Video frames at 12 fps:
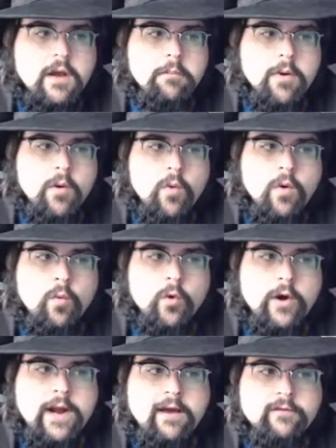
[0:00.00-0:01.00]
but what
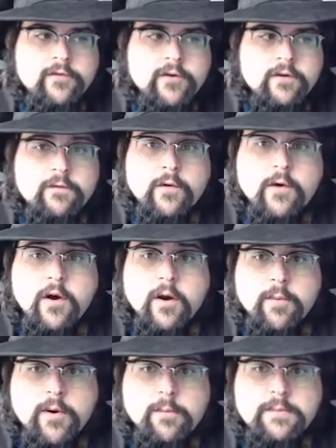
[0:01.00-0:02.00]
we're after for our
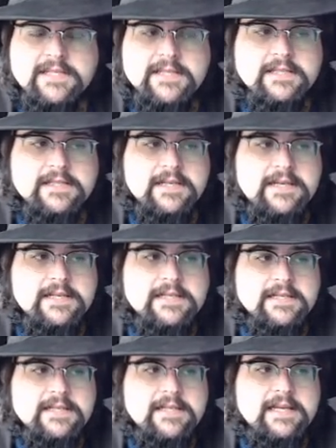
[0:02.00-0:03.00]
purposes
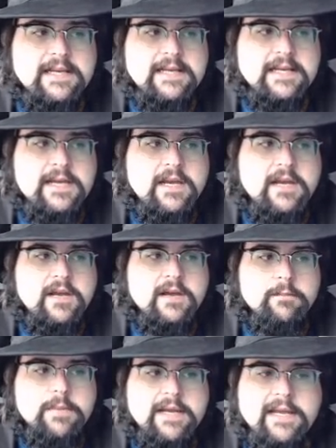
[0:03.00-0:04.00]
is the
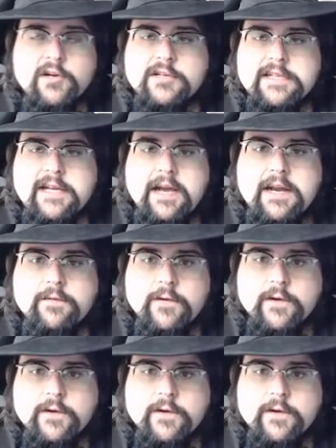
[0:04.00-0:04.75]
Beginner's Guide for